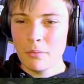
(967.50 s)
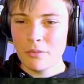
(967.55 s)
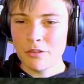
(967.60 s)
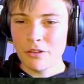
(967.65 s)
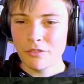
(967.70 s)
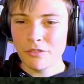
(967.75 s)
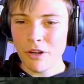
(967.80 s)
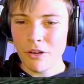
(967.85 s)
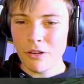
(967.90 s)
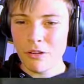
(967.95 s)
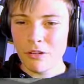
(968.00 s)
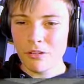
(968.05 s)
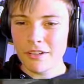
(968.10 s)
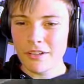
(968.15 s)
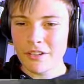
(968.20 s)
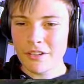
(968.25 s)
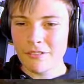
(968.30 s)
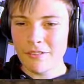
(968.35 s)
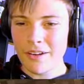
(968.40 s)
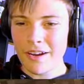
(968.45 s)
roll and
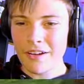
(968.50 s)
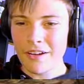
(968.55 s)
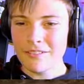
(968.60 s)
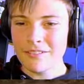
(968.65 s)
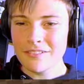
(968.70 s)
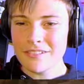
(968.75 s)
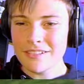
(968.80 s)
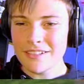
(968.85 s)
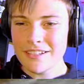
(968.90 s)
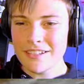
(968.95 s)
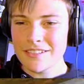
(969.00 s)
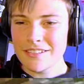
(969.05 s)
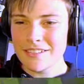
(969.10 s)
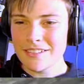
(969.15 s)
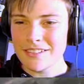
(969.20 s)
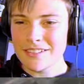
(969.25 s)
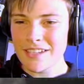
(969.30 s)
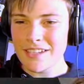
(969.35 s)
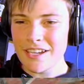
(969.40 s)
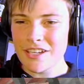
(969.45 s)
around and into the
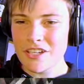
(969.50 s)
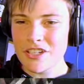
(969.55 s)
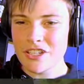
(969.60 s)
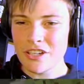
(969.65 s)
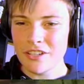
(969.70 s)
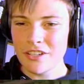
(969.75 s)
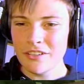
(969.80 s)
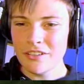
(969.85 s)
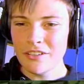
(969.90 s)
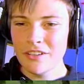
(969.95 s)
station.